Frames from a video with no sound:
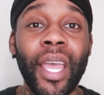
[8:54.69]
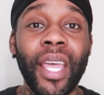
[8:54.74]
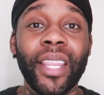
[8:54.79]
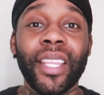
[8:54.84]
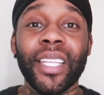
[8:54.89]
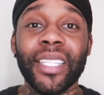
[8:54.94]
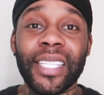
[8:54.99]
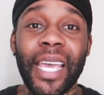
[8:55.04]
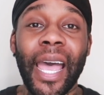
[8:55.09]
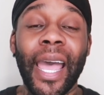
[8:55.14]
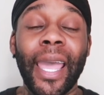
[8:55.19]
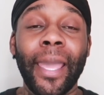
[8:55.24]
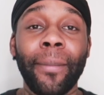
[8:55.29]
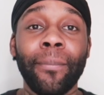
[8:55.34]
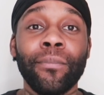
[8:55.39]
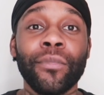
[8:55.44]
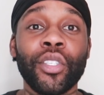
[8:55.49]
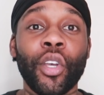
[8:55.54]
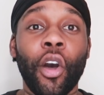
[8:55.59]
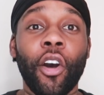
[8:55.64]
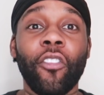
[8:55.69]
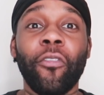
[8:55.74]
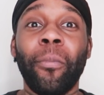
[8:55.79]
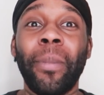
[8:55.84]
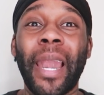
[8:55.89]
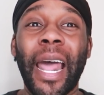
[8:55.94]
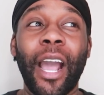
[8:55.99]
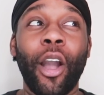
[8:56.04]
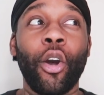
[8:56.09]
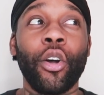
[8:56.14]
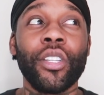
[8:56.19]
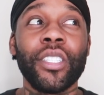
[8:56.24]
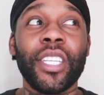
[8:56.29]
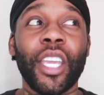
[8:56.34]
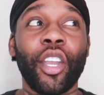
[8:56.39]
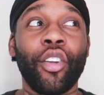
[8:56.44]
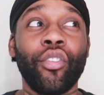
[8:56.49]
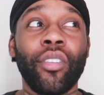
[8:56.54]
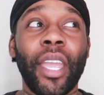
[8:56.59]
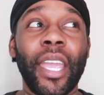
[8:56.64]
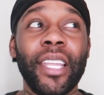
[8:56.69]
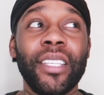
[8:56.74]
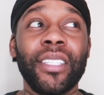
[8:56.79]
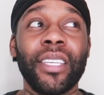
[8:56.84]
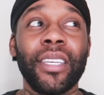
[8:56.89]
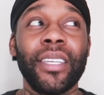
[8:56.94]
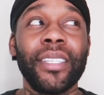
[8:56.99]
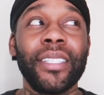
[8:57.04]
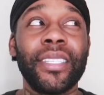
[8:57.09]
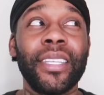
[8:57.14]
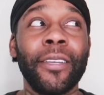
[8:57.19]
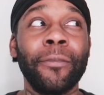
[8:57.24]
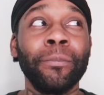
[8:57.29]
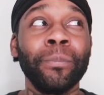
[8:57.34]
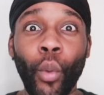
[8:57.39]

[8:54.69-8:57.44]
the times of black content creators